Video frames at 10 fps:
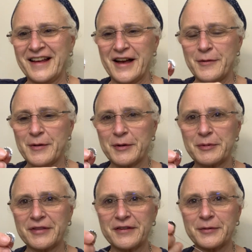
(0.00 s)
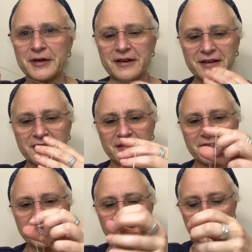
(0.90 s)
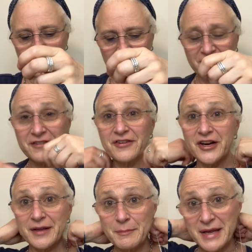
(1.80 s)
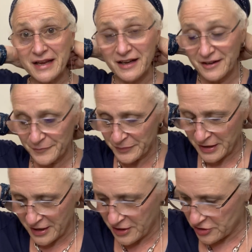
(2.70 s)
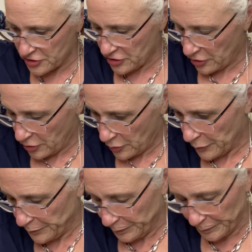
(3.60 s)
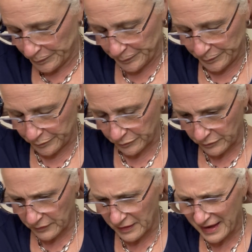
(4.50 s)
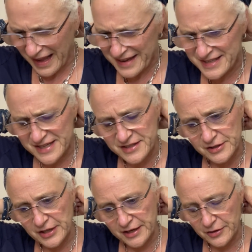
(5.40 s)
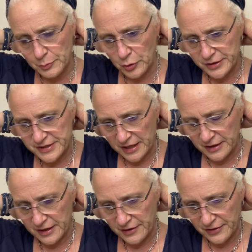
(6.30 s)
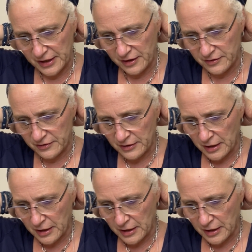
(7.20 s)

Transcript: I'm going to put this one on because this is very me. So I tend to like the more delicate things.